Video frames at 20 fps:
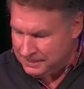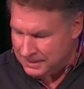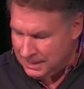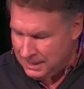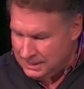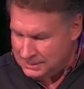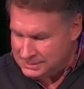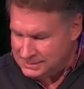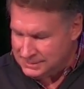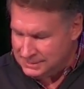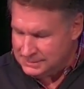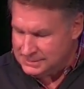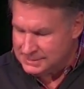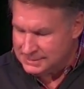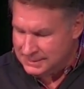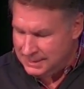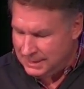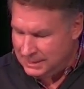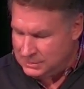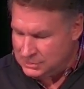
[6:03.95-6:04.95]
And since
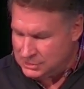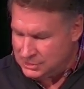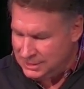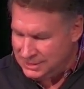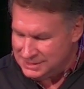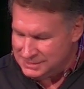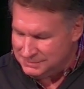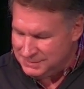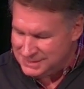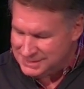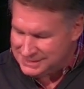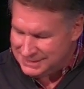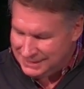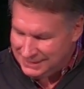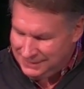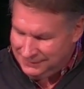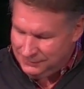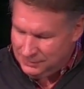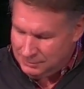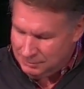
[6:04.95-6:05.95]
then, she has missed
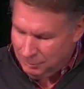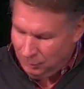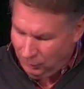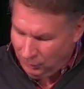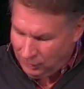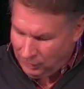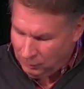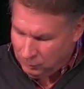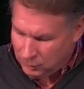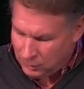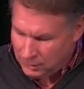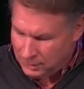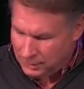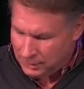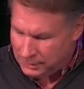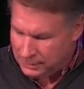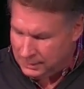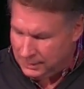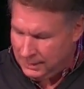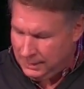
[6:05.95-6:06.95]
even more
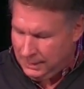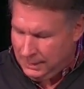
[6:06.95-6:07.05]
work